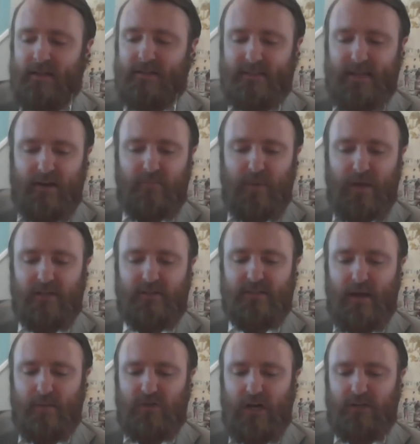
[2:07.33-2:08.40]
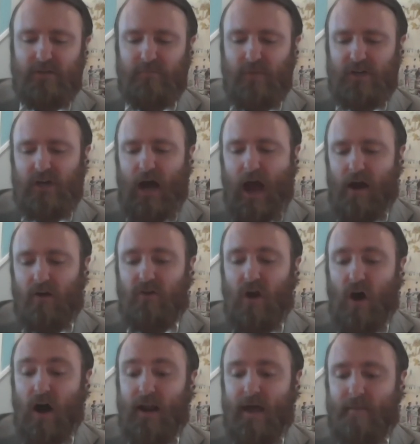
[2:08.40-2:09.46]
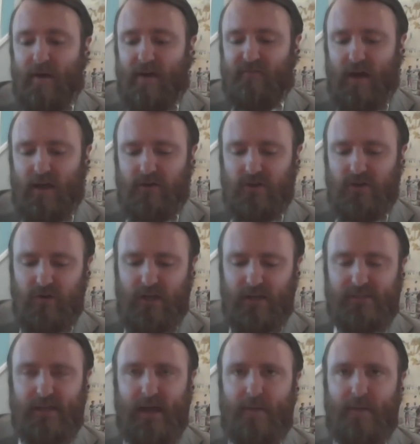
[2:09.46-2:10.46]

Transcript: instead of being subject to much higher non-MFN duties.